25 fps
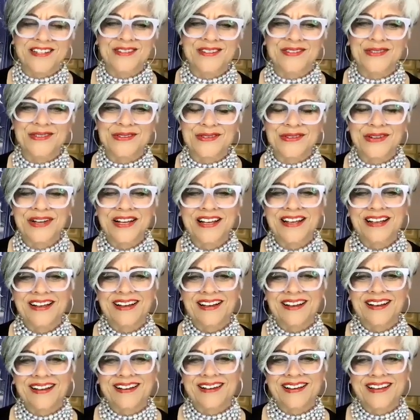to
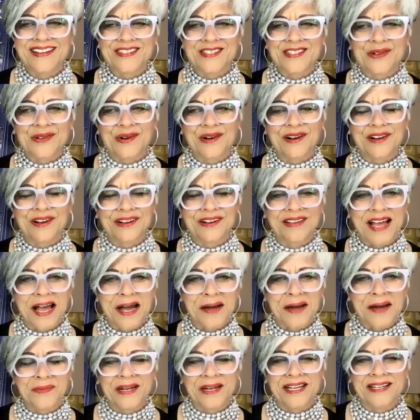historical
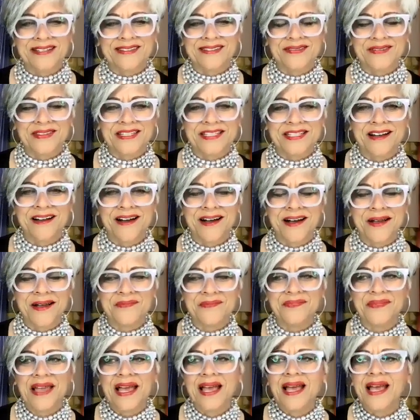happenings of the
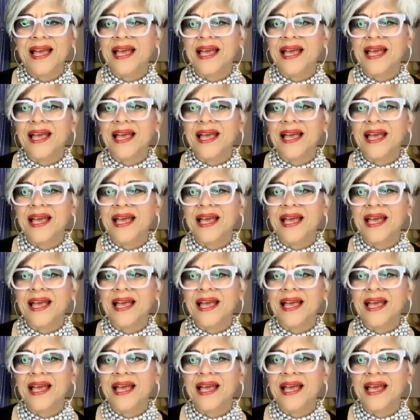time.